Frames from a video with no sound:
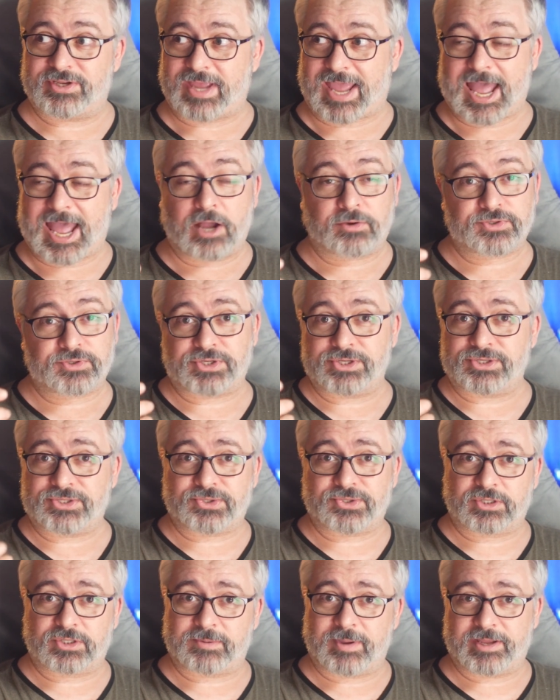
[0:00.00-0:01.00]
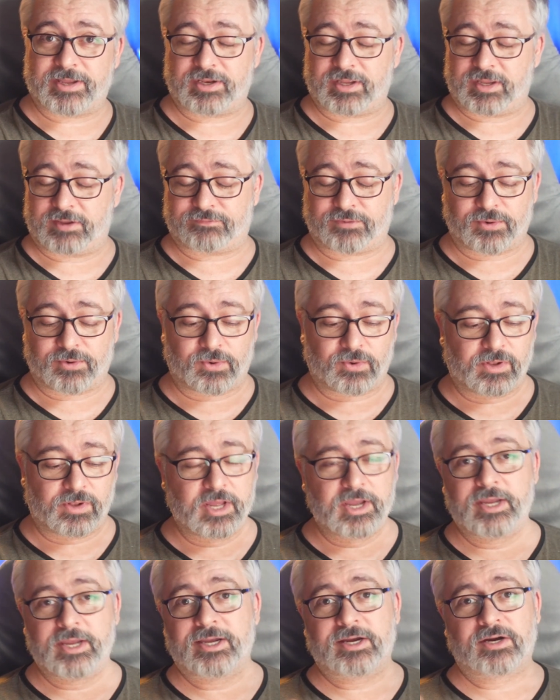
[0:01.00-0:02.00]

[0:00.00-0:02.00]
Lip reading: how she's talked about, if at all,